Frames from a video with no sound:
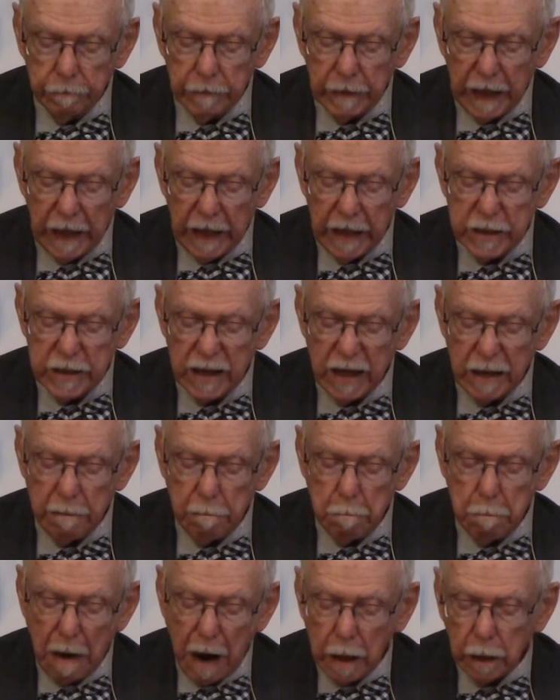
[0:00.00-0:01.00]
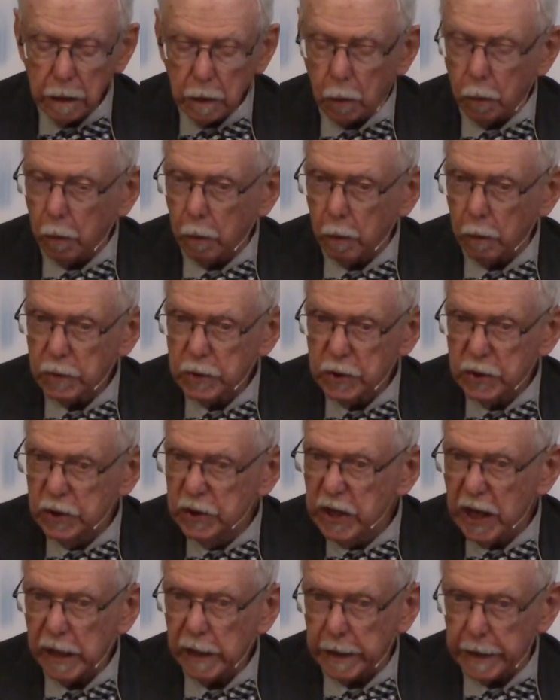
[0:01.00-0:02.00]
as a monk or
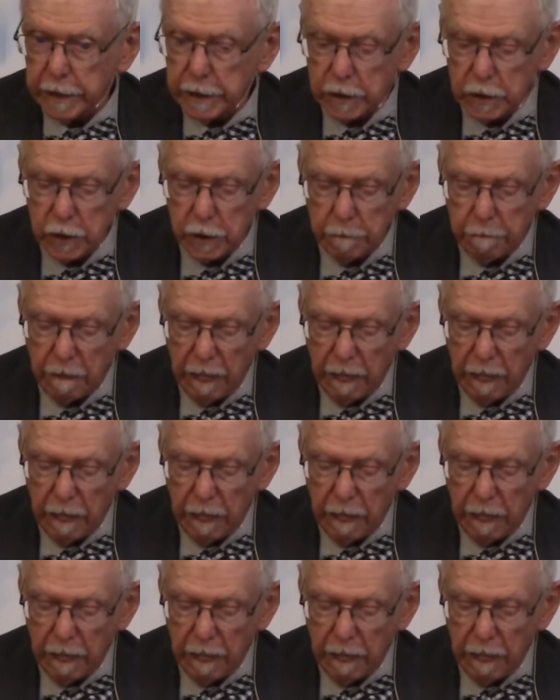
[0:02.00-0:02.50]
zealot